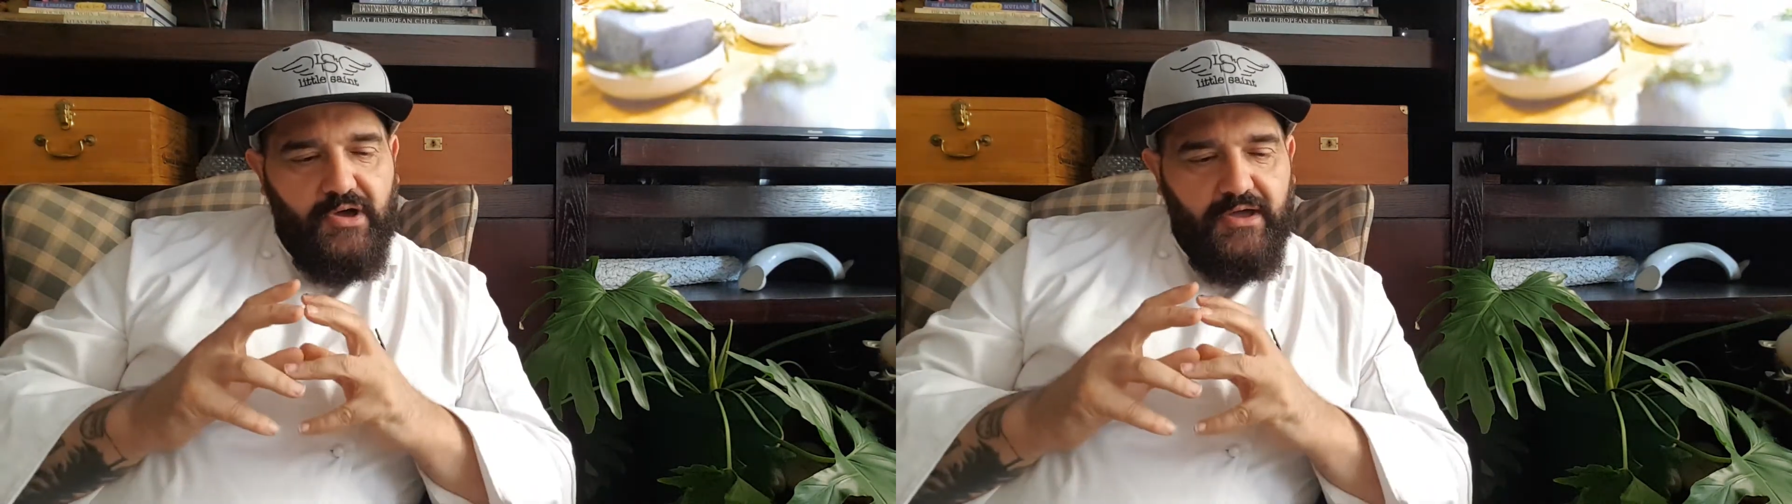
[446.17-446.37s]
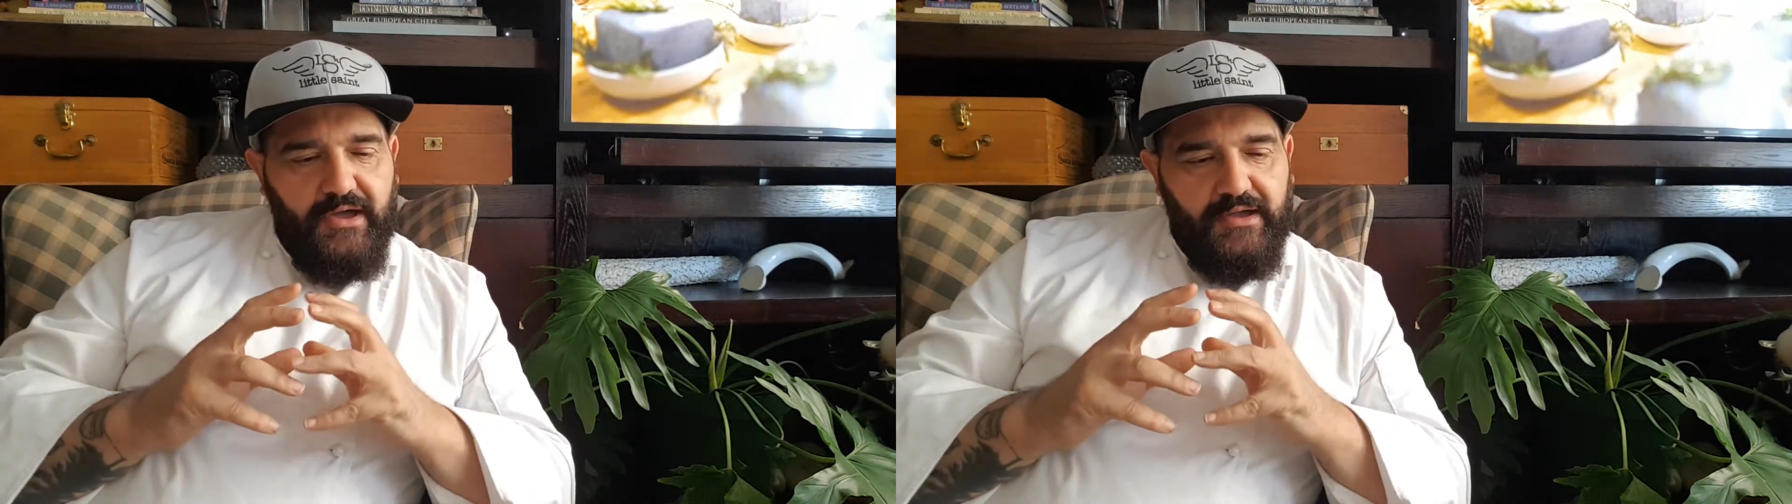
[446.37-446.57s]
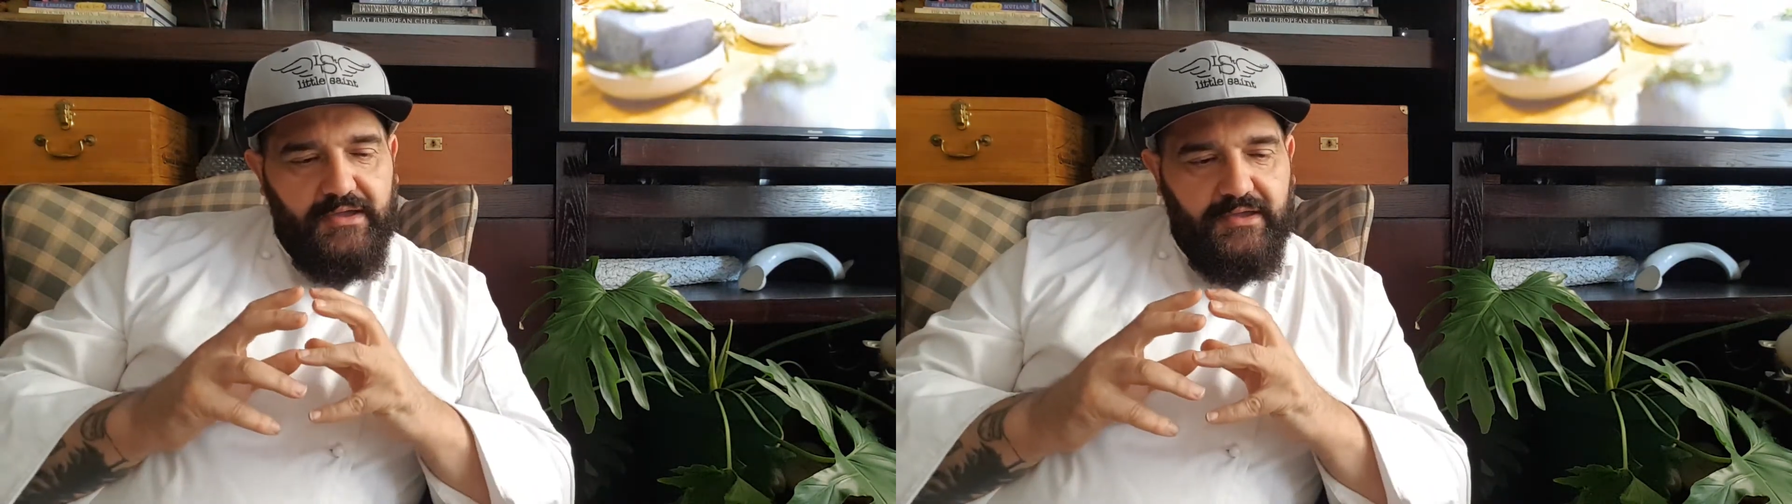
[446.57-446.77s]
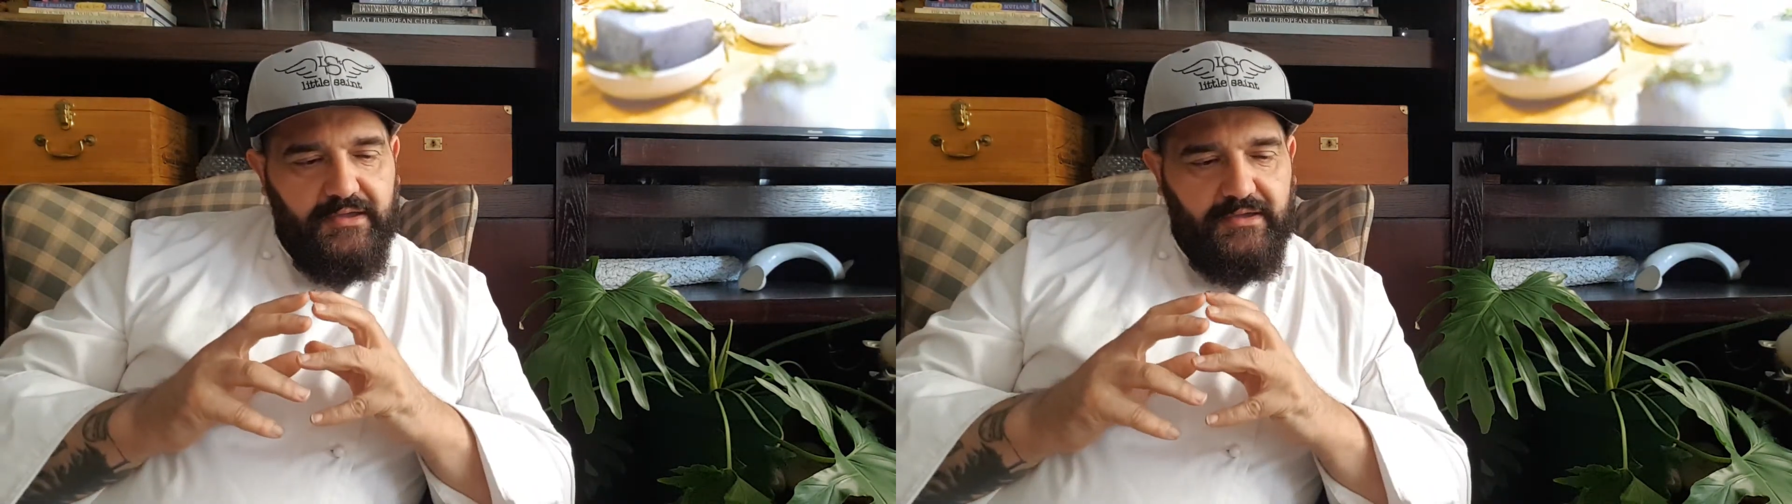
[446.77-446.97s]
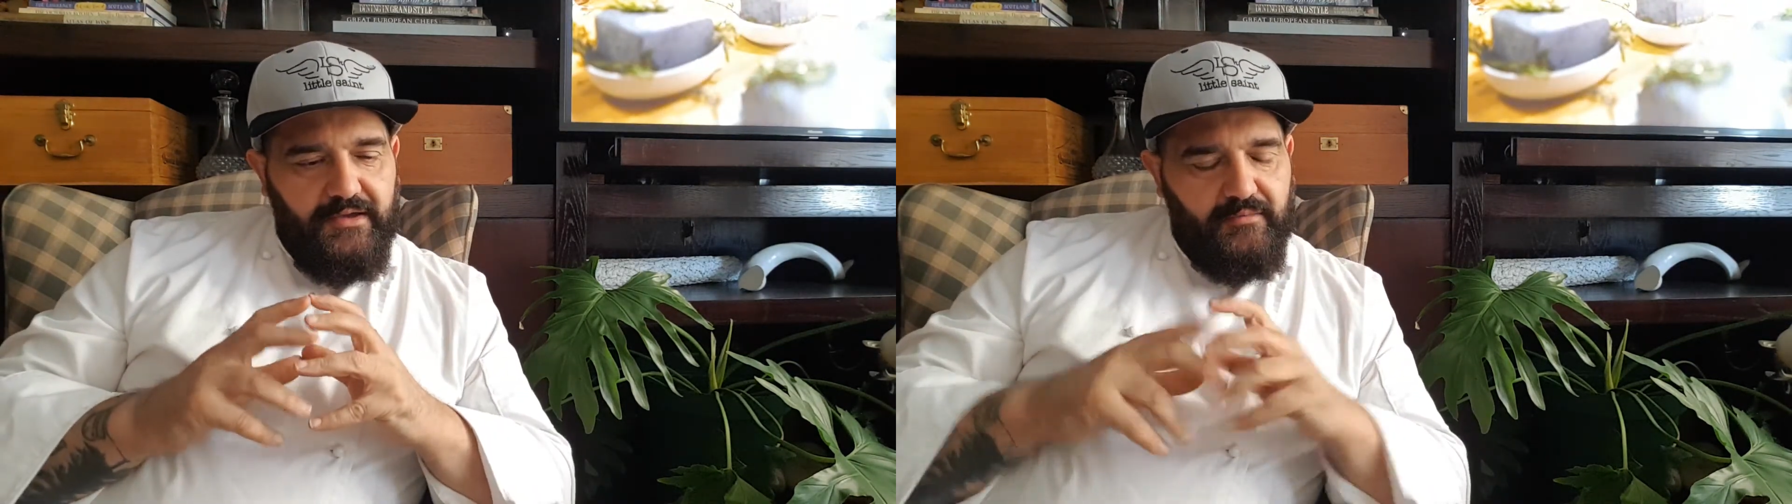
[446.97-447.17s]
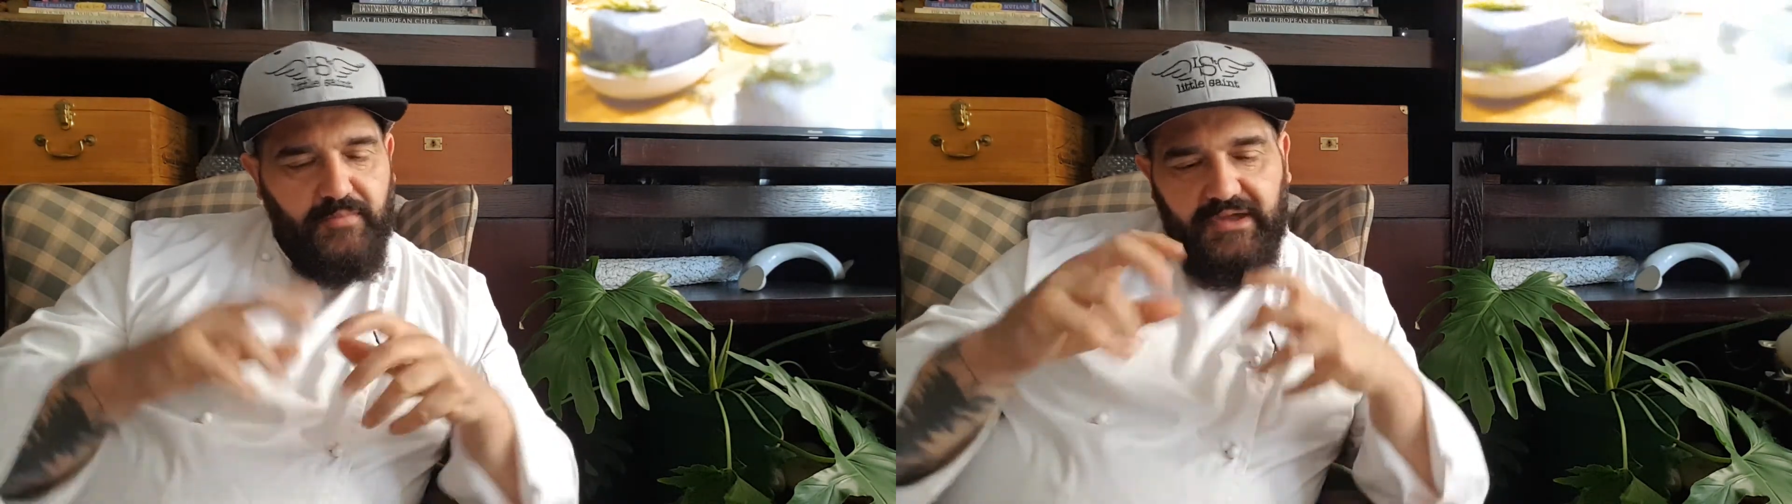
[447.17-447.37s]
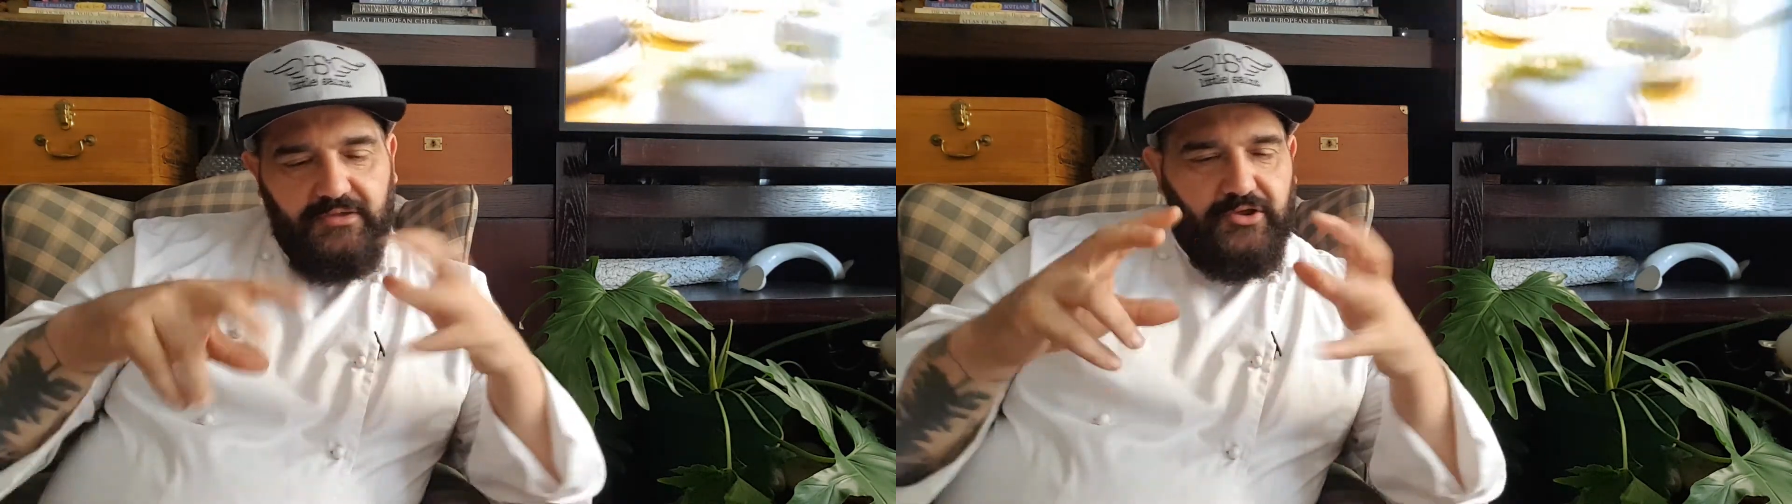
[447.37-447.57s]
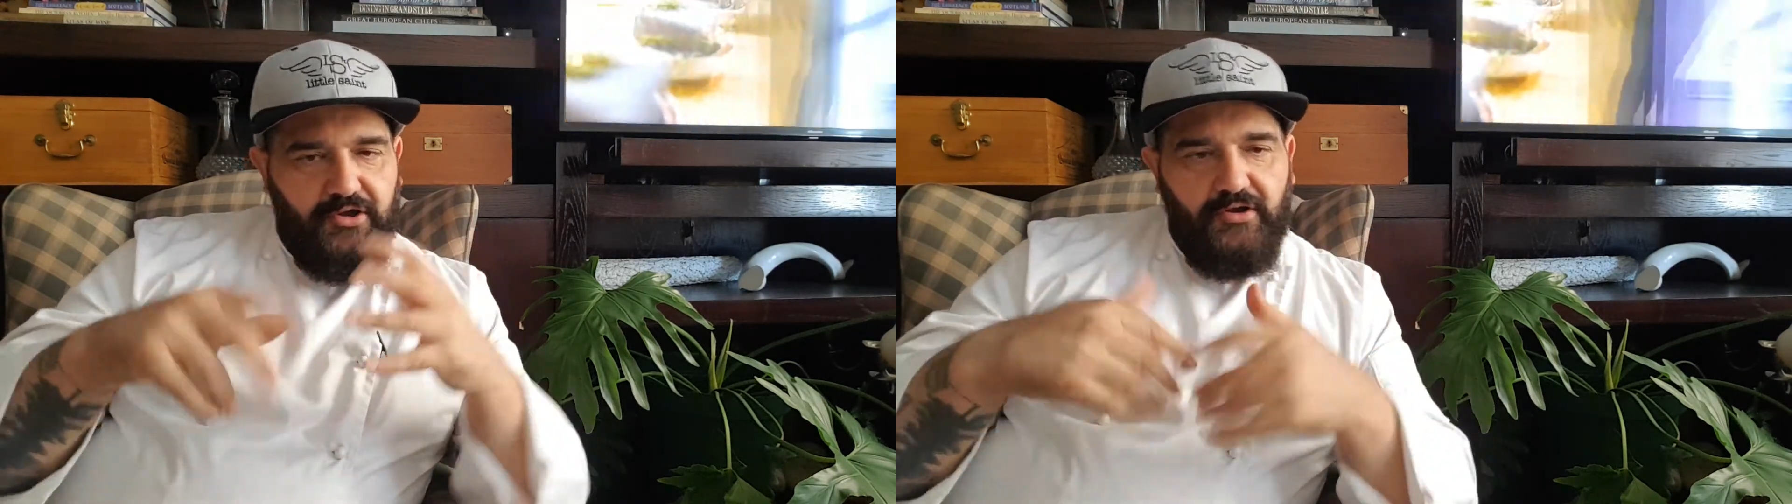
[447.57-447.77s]
I'm
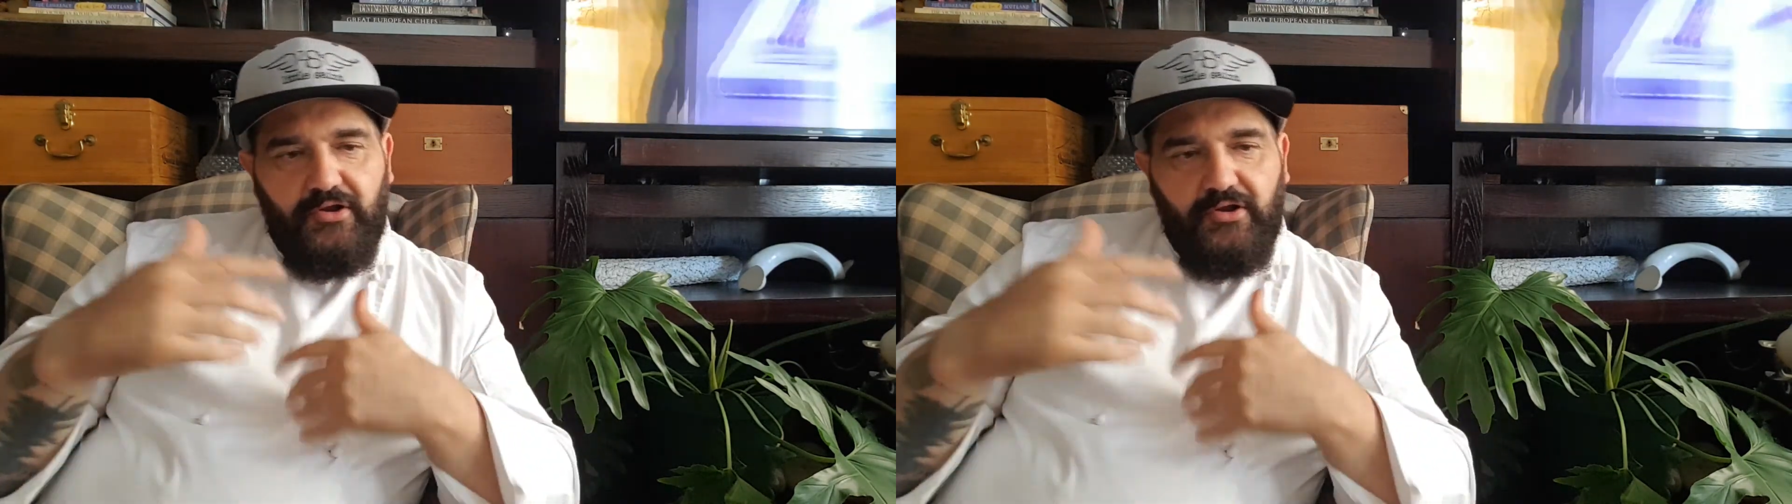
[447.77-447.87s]
making, you know,